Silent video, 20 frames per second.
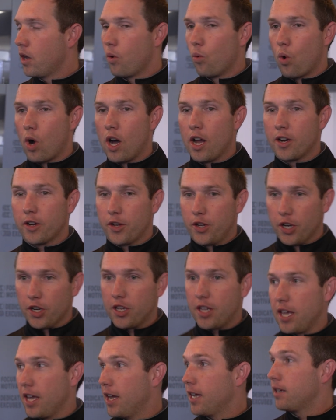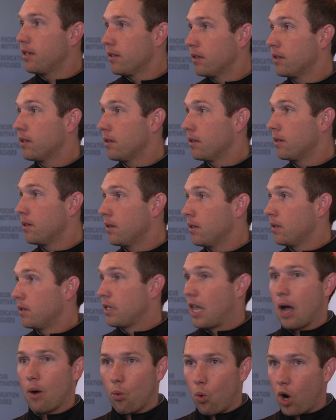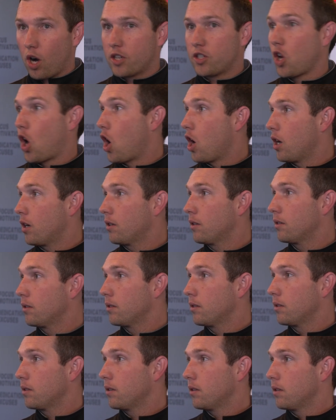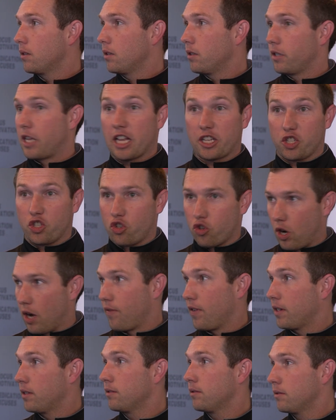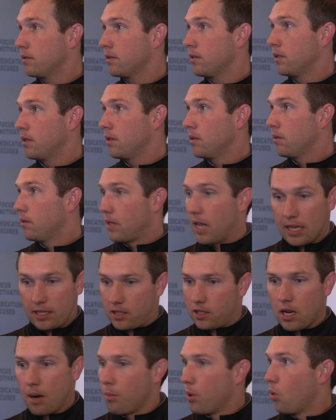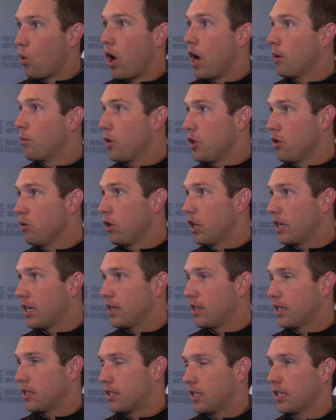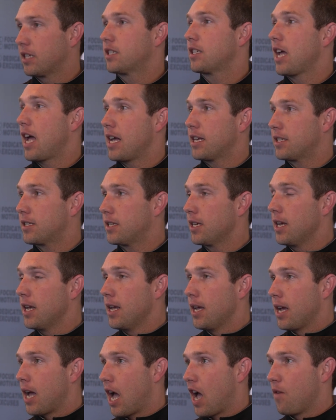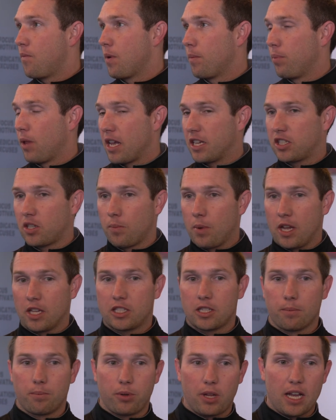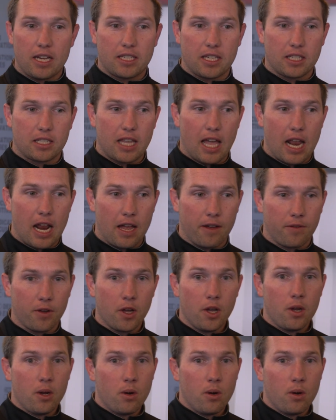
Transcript: One, good kid, that works hard, that's driven. That's number one. When you look at the success, I've been blessed to be at some places that have